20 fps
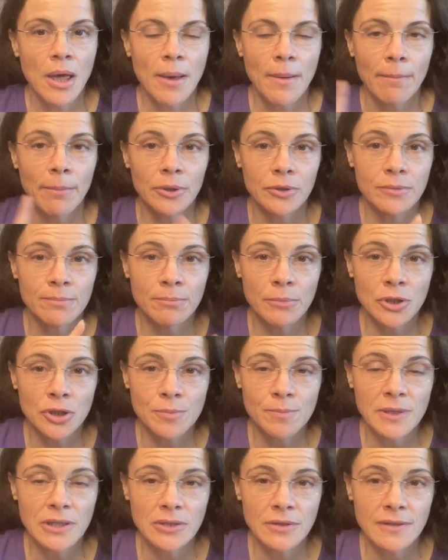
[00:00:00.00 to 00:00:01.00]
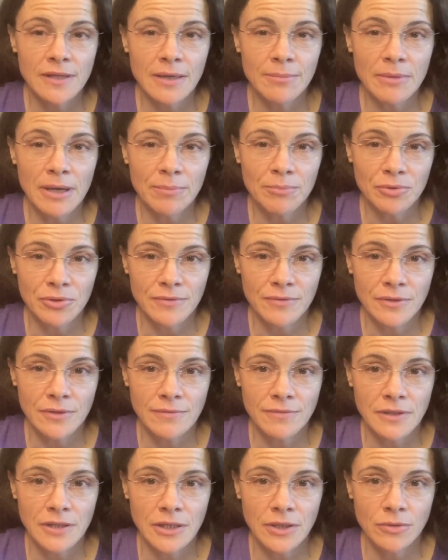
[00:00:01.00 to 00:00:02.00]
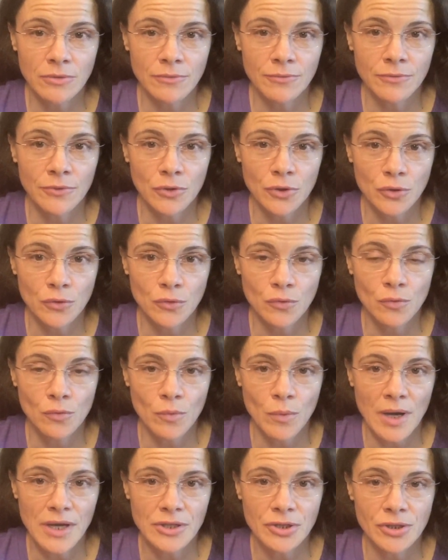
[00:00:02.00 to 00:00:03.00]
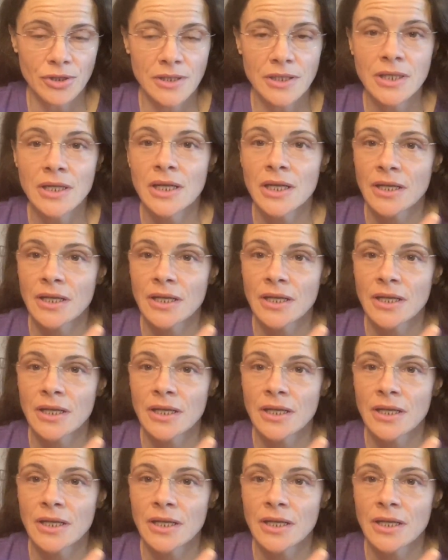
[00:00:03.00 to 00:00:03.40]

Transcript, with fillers: but much better than my previous video for those who watched.